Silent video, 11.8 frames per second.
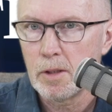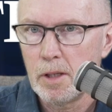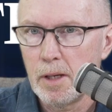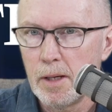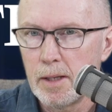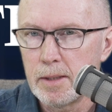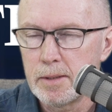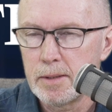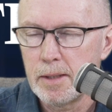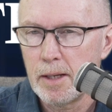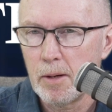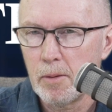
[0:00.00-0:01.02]
Yes.
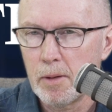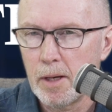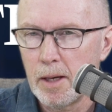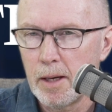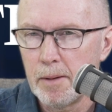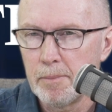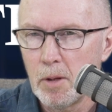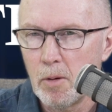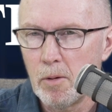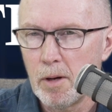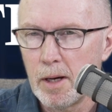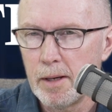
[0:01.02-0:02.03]
Yeah. Okay.
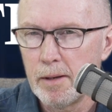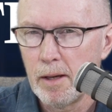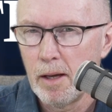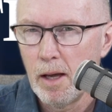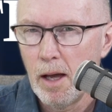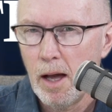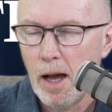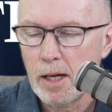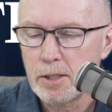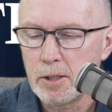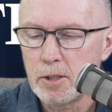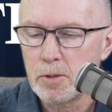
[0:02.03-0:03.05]
All right.
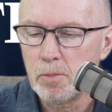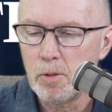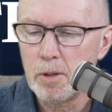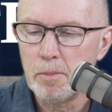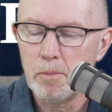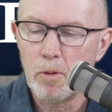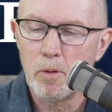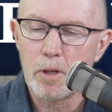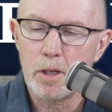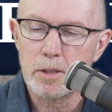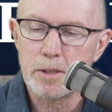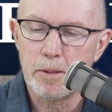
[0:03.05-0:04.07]
Actually, just one more
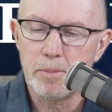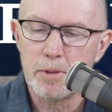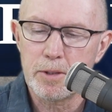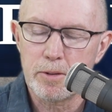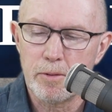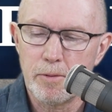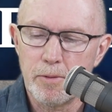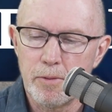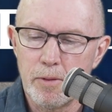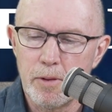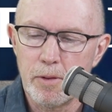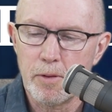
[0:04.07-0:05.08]
contemporary sort of
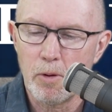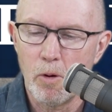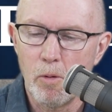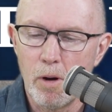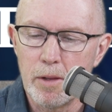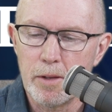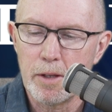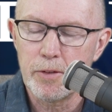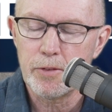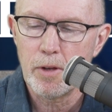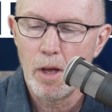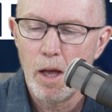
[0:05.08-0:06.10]
throw on
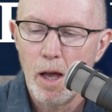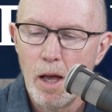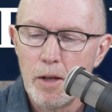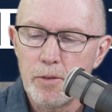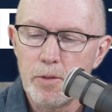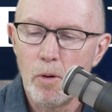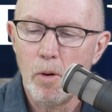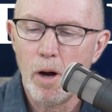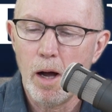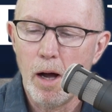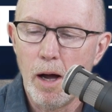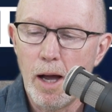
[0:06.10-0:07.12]
this. So
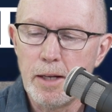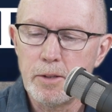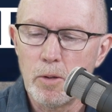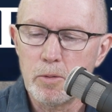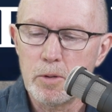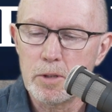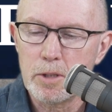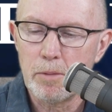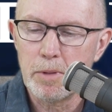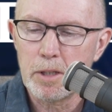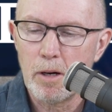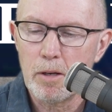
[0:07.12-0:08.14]
I had talked to
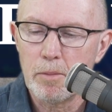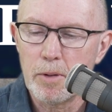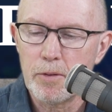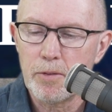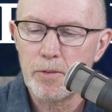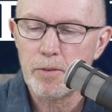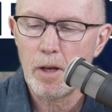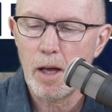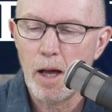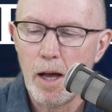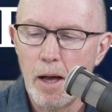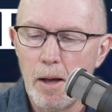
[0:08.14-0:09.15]
some economists.
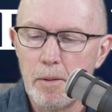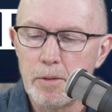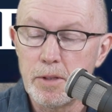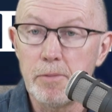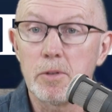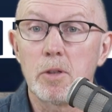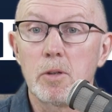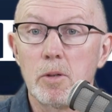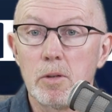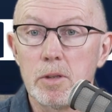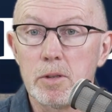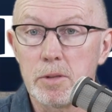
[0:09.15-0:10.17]
Stephen
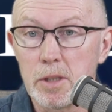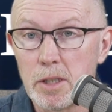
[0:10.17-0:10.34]
Koukoulas, who's an